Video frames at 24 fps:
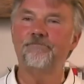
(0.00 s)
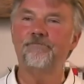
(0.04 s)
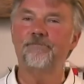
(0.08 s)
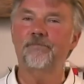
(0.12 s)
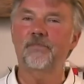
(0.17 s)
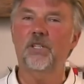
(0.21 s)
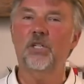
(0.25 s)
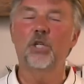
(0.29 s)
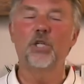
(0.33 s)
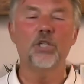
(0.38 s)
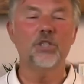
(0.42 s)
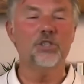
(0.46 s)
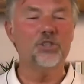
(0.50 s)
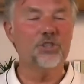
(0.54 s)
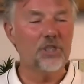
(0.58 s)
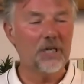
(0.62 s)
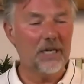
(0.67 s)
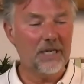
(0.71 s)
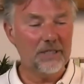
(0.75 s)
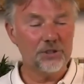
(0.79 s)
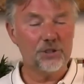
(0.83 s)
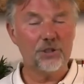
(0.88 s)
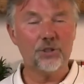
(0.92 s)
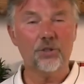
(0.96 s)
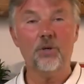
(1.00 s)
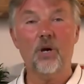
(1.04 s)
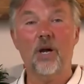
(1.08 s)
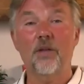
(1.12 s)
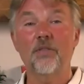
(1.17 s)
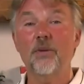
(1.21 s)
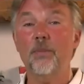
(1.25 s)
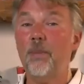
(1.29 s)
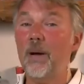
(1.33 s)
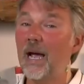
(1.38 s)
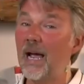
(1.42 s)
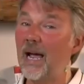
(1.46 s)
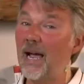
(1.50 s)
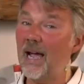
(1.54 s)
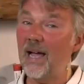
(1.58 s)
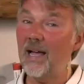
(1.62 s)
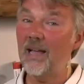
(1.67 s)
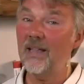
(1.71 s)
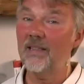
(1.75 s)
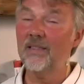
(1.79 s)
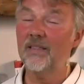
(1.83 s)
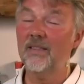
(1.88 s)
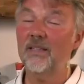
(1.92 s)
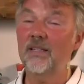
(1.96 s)
good chance you're on the
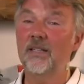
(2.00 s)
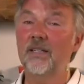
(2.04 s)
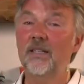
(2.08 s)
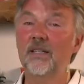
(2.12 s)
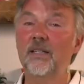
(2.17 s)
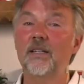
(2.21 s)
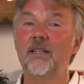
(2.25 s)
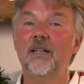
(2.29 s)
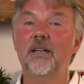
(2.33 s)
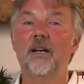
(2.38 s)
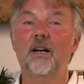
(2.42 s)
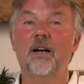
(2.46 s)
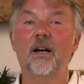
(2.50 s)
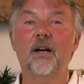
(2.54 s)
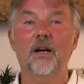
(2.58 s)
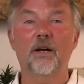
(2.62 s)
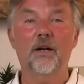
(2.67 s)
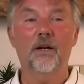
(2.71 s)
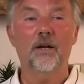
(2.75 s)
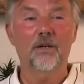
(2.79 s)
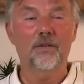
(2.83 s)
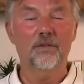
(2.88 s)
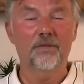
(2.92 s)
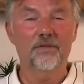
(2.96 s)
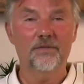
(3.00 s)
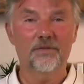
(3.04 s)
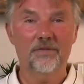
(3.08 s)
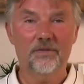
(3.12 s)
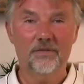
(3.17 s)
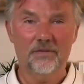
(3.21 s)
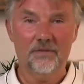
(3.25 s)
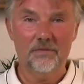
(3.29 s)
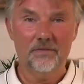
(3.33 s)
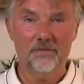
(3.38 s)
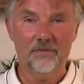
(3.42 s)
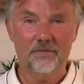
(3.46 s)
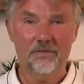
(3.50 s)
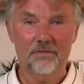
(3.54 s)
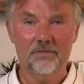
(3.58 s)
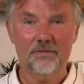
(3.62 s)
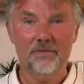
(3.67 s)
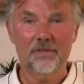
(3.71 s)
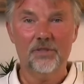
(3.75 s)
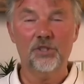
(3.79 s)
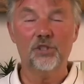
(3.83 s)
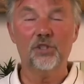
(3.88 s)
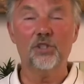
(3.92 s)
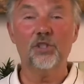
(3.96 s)
path of
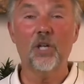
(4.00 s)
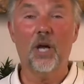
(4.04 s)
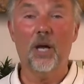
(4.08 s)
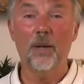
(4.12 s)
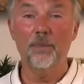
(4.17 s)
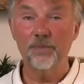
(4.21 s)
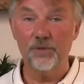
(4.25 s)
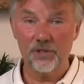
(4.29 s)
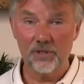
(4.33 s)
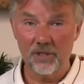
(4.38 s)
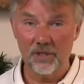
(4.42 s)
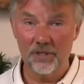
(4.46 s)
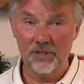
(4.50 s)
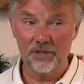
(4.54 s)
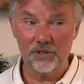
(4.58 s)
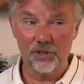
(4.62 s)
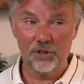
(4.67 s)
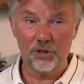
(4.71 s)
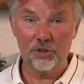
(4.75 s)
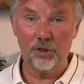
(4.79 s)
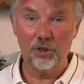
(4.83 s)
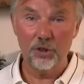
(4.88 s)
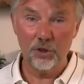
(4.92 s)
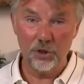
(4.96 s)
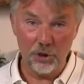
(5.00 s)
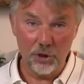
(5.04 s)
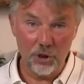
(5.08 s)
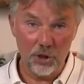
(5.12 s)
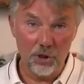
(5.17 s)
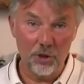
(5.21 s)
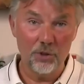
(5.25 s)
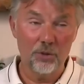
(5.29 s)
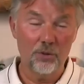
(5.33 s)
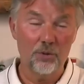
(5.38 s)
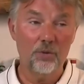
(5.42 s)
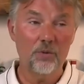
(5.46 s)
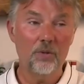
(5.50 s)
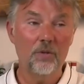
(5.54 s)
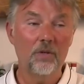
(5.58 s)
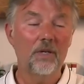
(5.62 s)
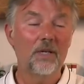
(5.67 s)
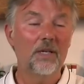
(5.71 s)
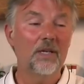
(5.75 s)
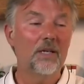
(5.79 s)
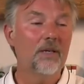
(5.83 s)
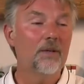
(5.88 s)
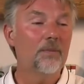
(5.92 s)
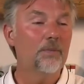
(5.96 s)
substance to you
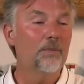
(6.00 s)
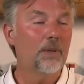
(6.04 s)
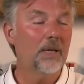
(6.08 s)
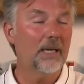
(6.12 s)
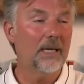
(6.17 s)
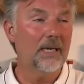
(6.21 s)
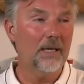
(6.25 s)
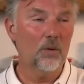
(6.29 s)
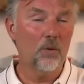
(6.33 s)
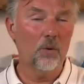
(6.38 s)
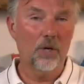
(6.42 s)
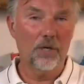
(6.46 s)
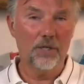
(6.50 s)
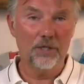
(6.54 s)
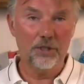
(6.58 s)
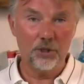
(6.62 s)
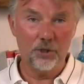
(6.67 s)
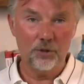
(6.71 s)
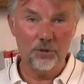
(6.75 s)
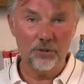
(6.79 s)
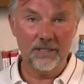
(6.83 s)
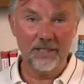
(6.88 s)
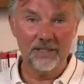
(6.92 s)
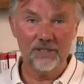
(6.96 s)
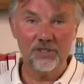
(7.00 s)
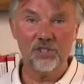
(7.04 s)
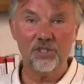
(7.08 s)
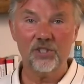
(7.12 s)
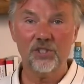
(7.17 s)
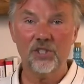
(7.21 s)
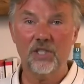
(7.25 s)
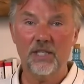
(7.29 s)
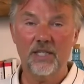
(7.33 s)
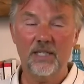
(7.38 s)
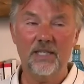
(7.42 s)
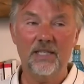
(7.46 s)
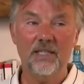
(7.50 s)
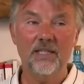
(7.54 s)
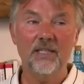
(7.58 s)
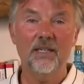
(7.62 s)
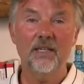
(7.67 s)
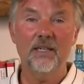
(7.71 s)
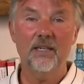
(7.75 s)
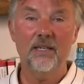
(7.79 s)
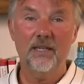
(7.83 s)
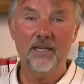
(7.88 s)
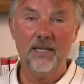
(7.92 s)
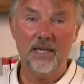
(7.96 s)
being what you can see
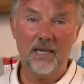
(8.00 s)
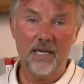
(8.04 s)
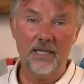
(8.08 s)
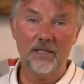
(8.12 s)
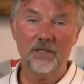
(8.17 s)
and